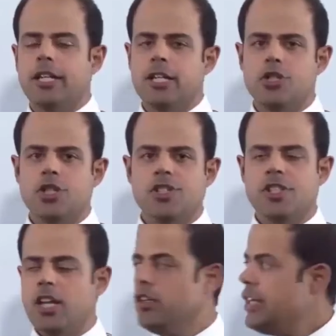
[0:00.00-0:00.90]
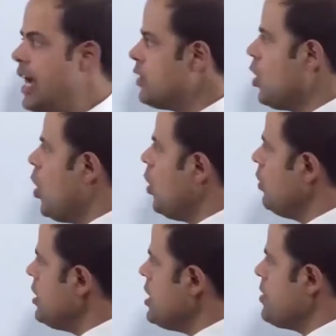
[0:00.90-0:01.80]
I can just tell you that
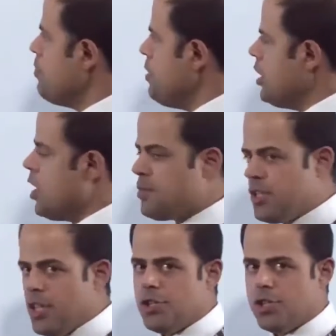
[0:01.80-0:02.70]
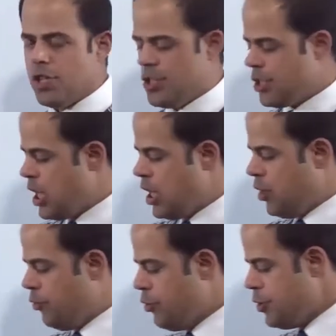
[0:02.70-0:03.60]
all these pickup sensors
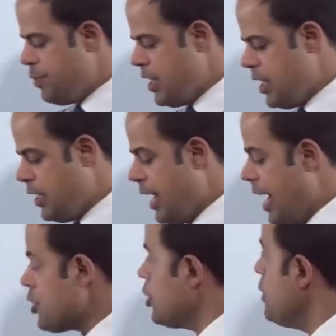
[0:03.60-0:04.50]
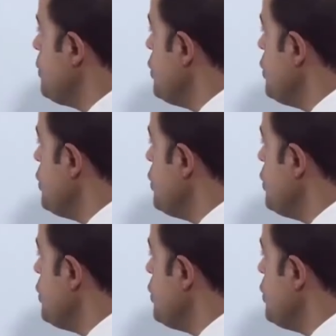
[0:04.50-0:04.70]
would be actually